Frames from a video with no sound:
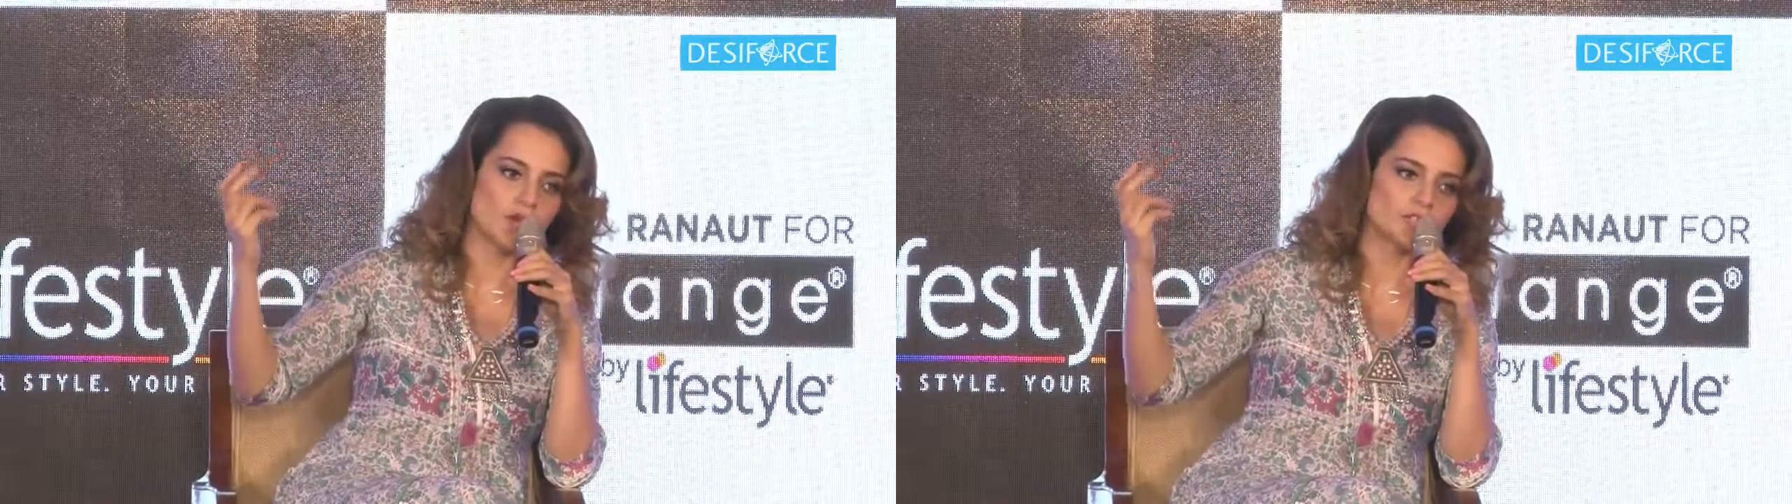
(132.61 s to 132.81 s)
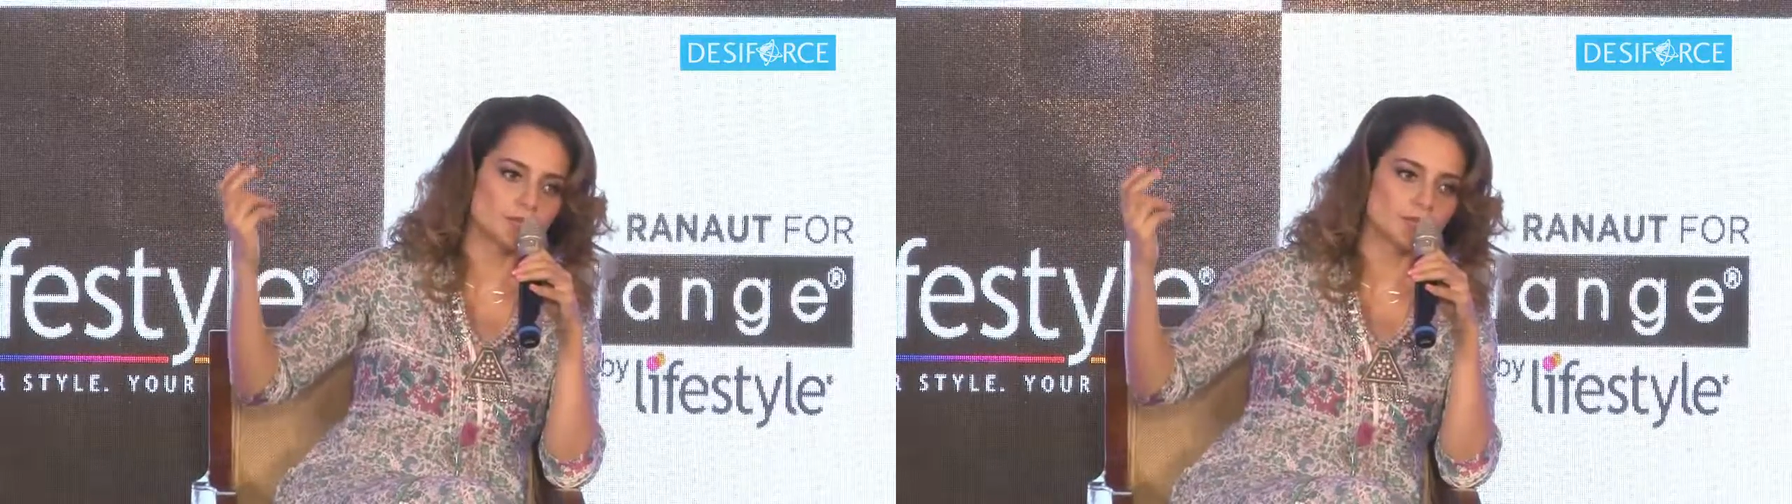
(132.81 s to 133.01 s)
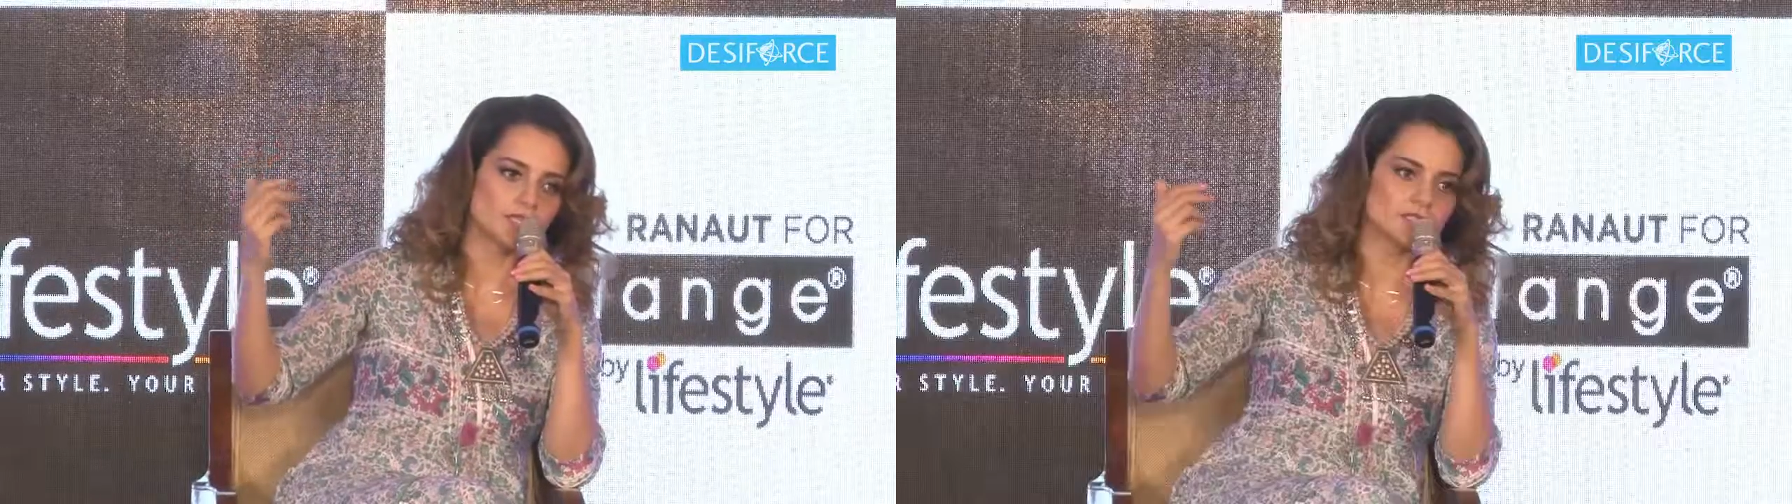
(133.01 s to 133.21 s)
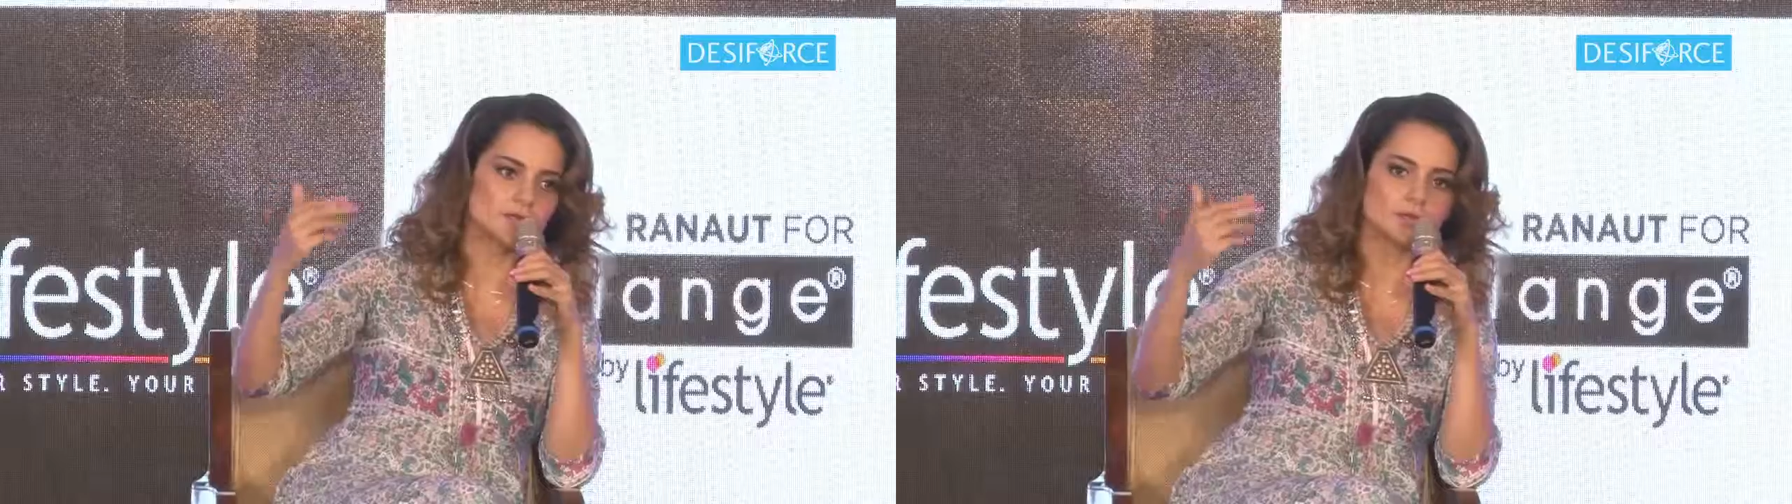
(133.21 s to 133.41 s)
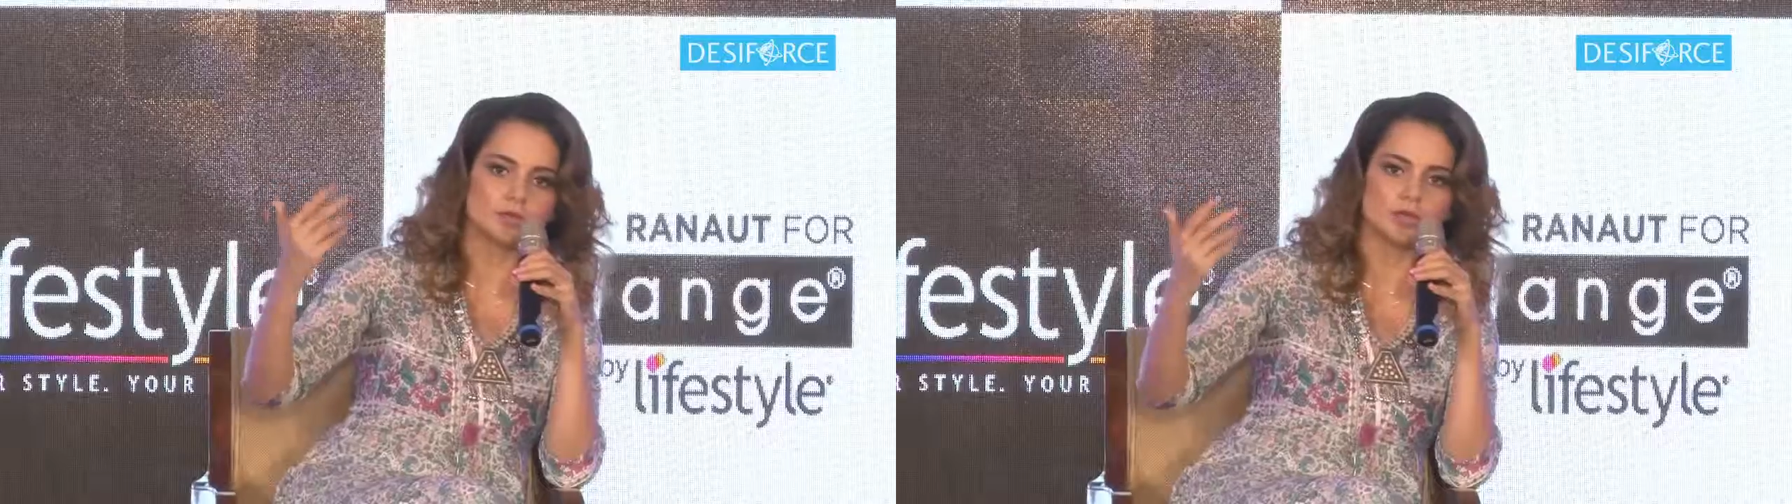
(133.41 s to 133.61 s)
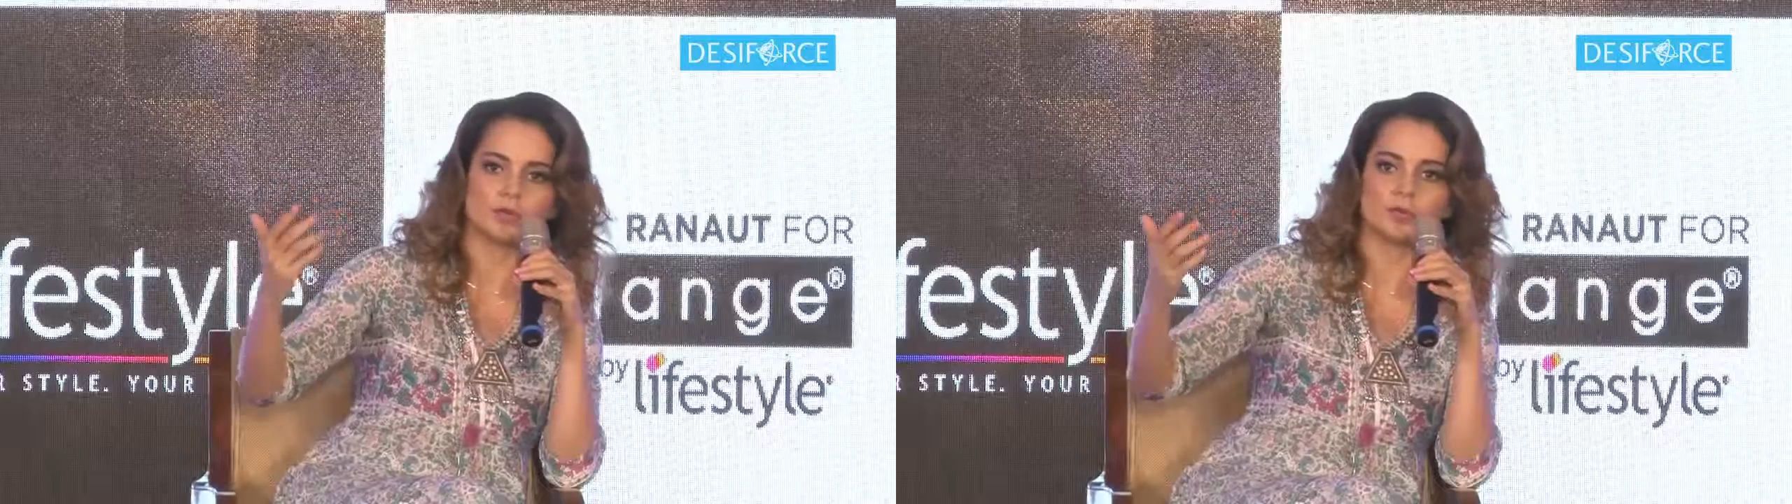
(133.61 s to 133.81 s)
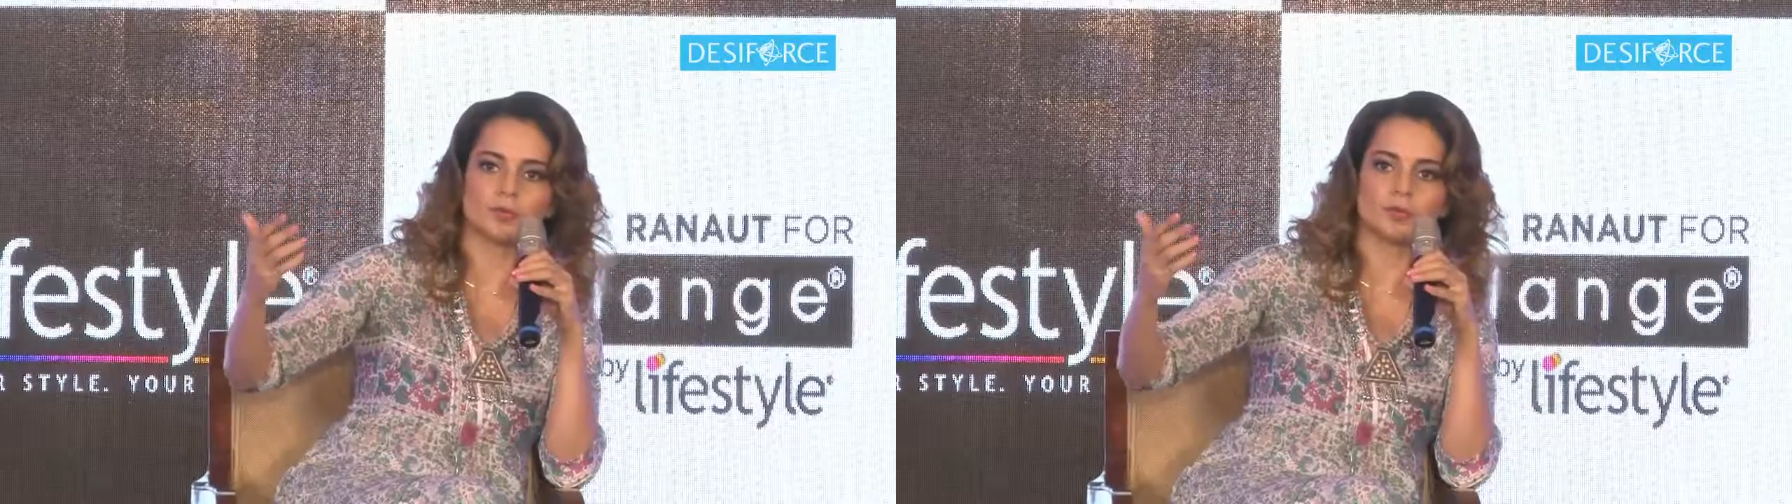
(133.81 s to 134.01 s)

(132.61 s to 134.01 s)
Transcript: ones because, you know,